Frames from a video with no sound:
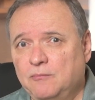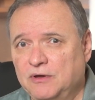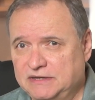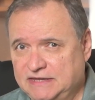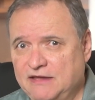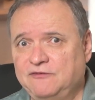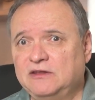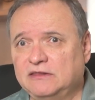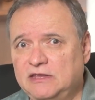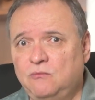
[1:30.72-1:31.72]
But
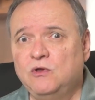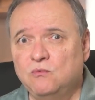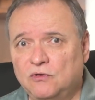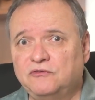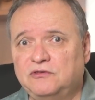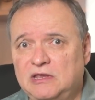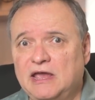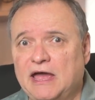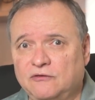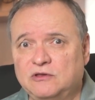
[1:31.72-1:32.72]
definitely we will see
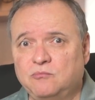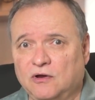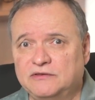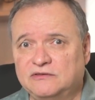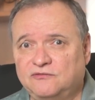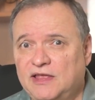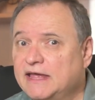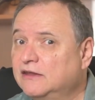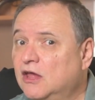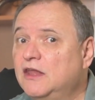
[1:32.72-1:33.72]
housing prices
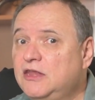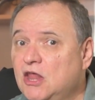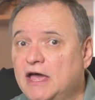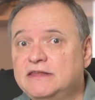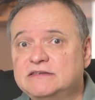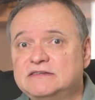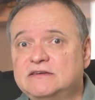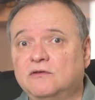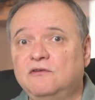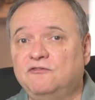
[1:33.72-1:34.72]
flatten. Not
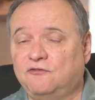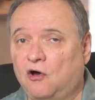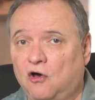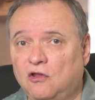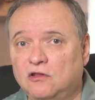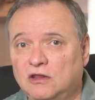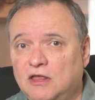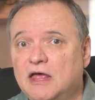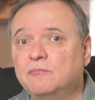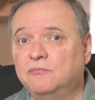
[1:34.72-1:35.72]
necessarily fall a
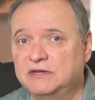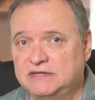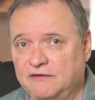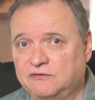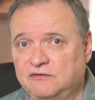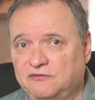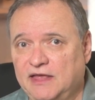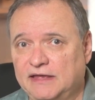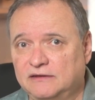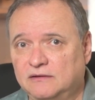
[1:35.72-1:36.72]
lot, but definitely
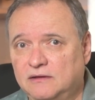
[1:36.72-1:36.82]
flatten.